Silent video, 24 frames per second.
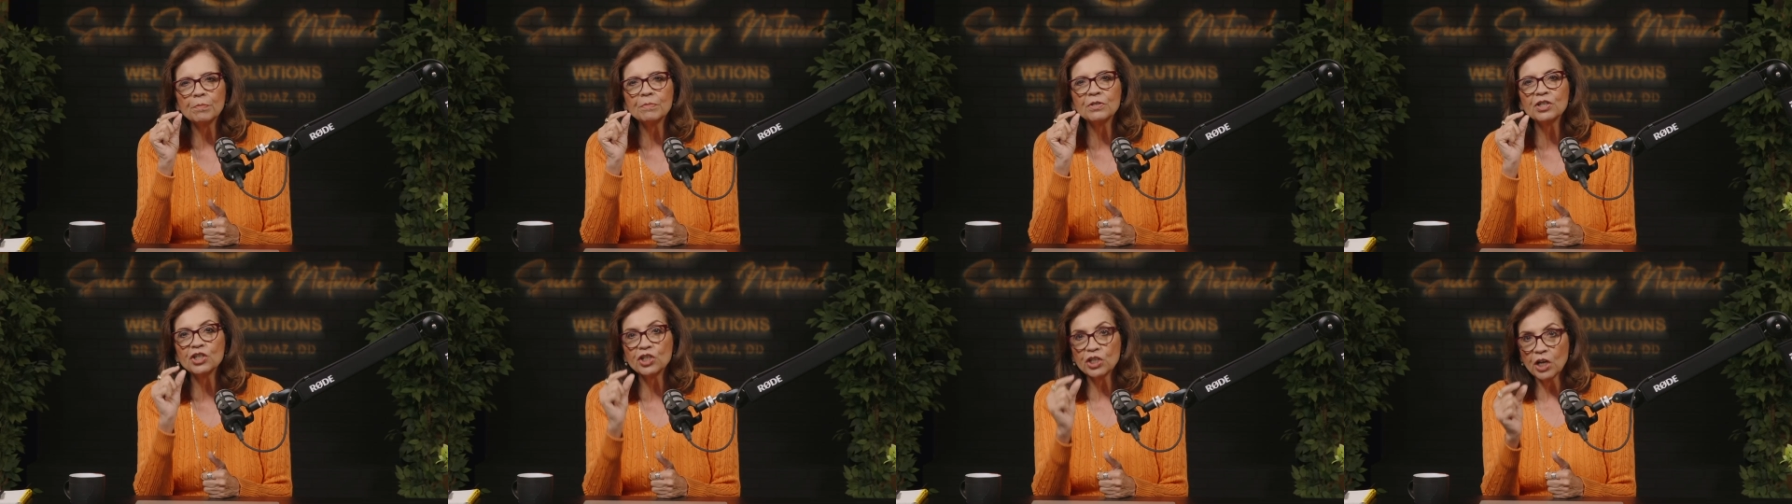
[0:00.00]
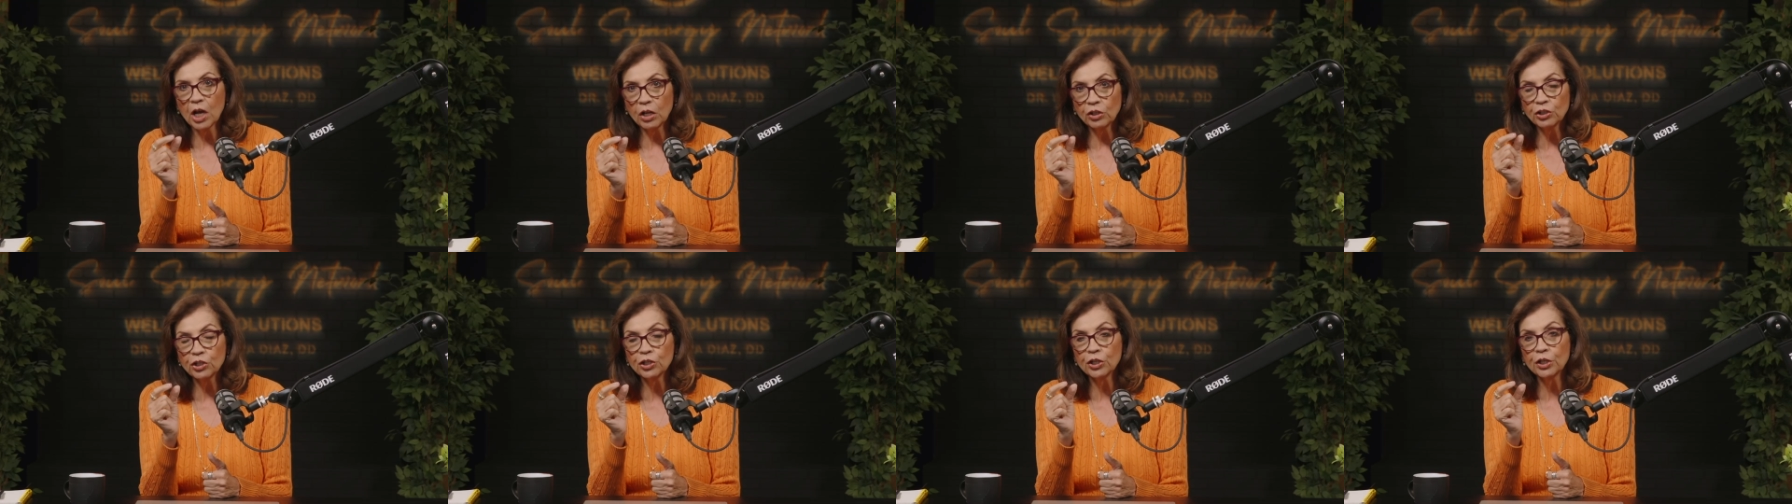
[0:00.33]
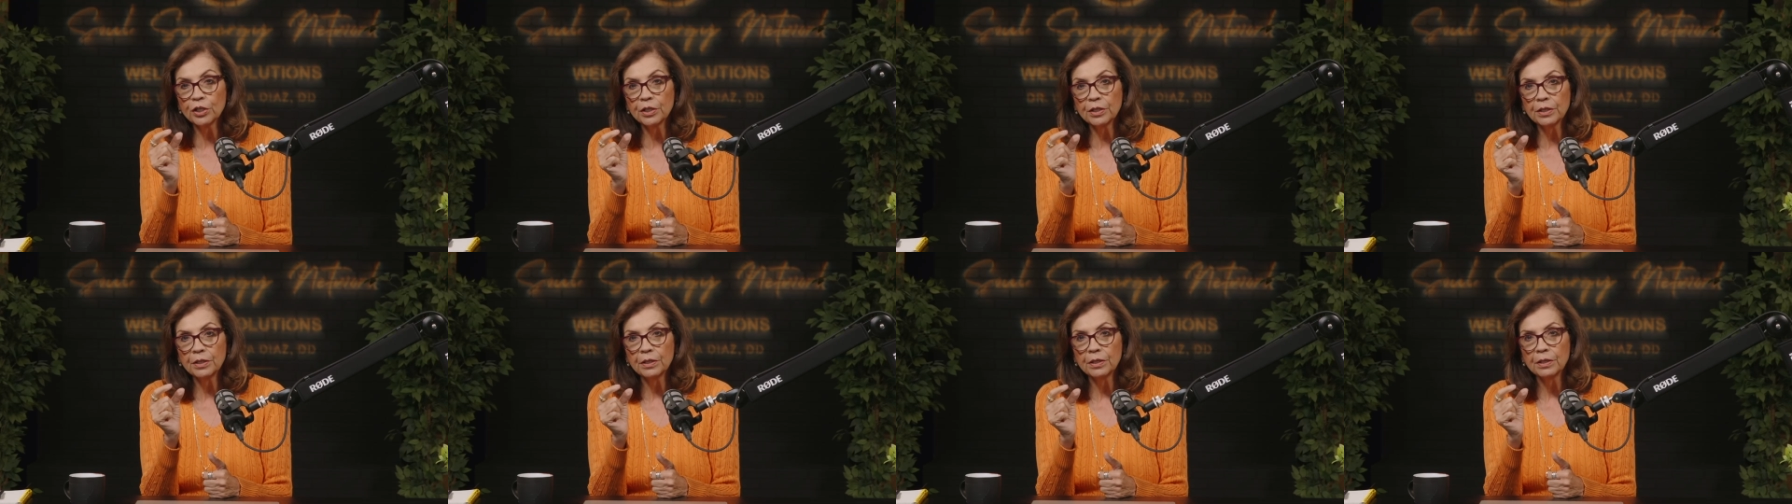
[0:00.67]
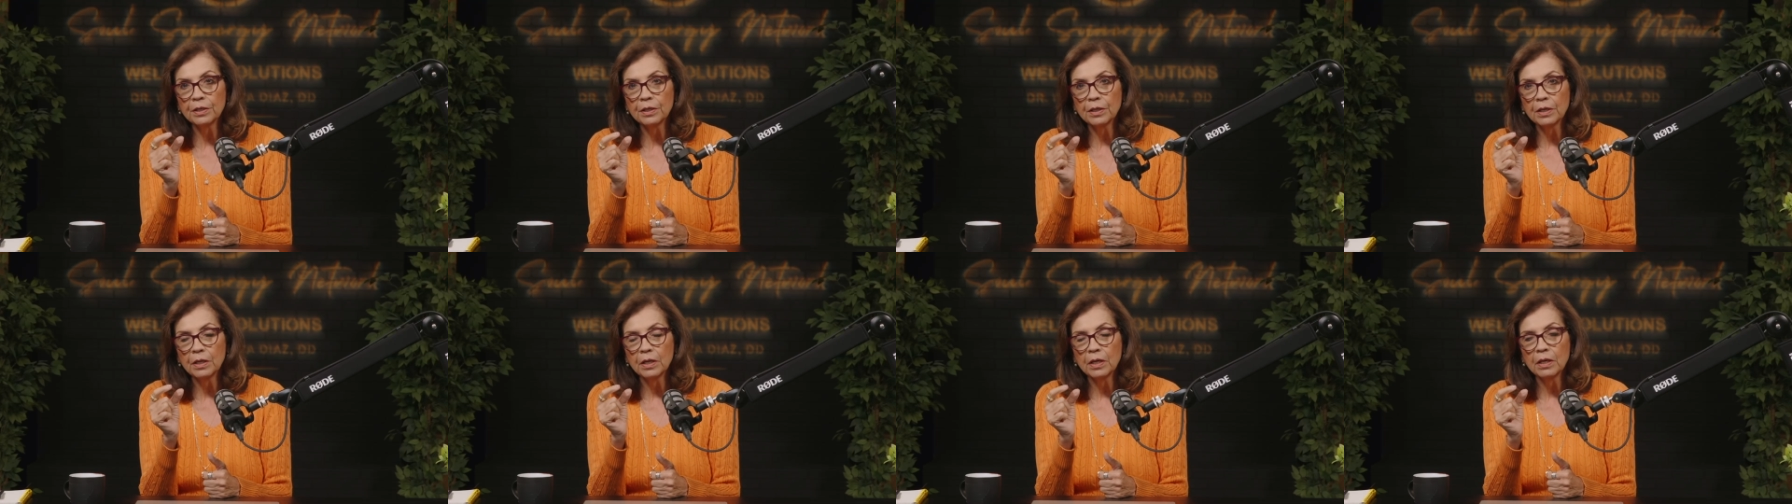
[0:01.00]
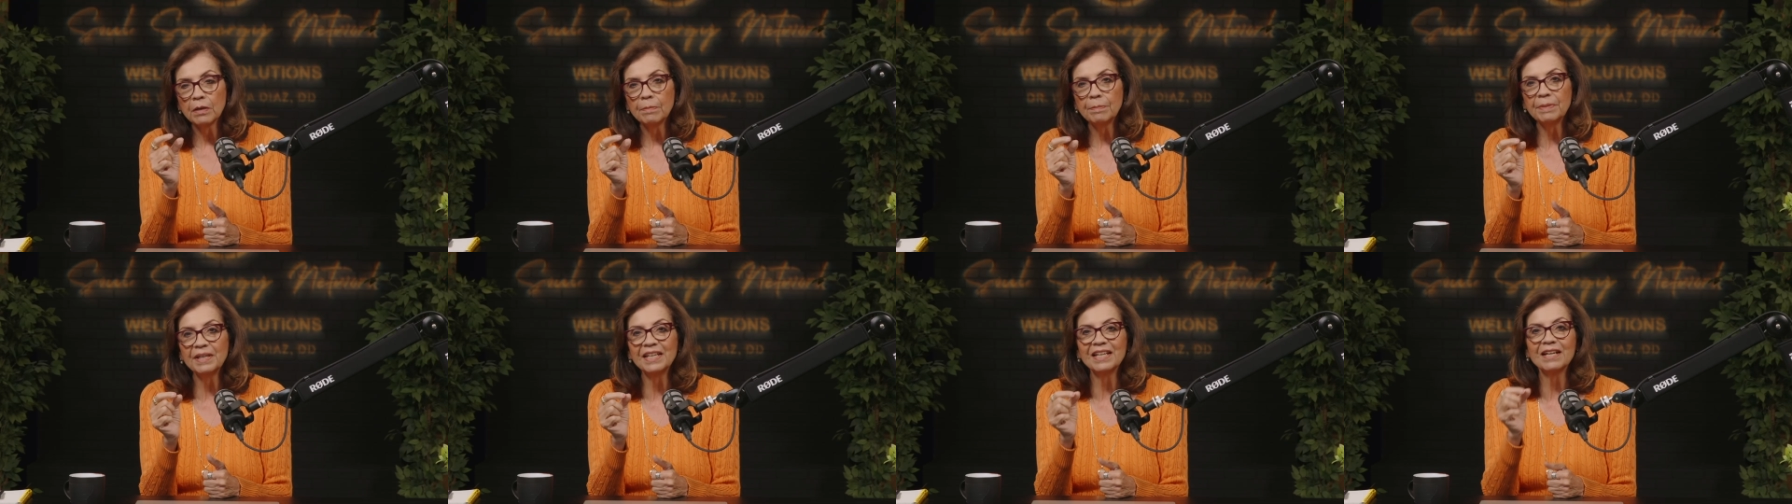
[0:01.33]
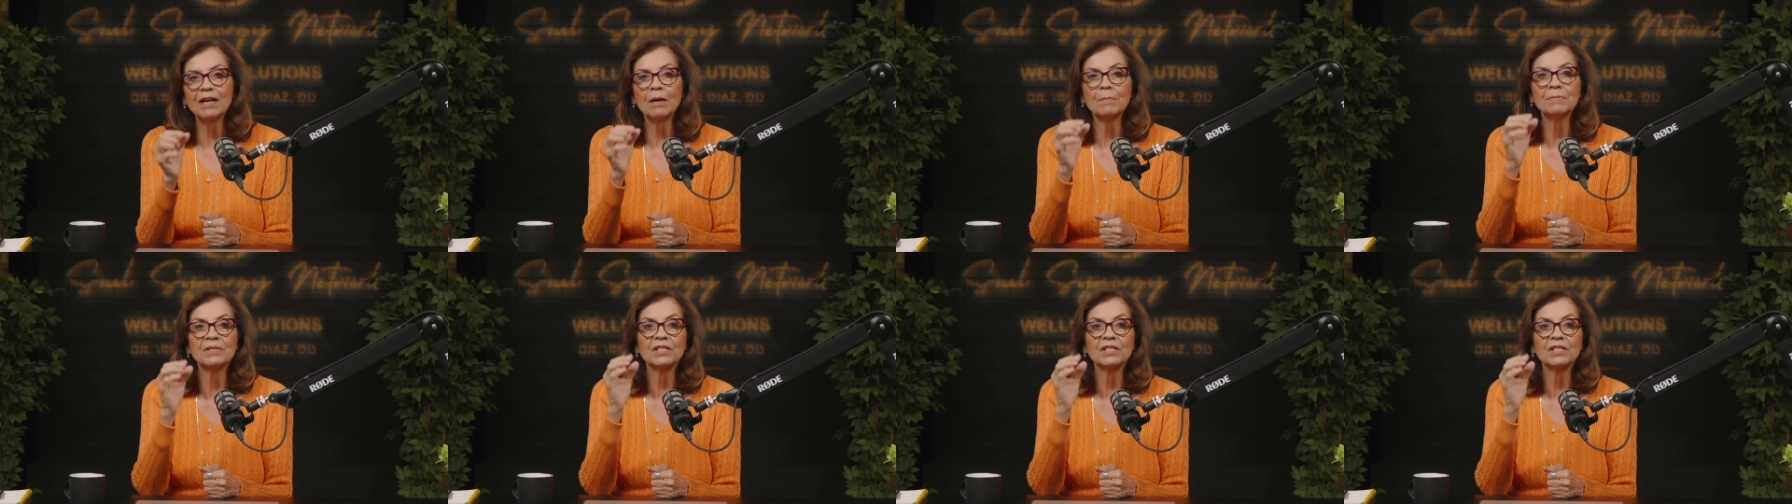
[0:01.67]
shelter becomes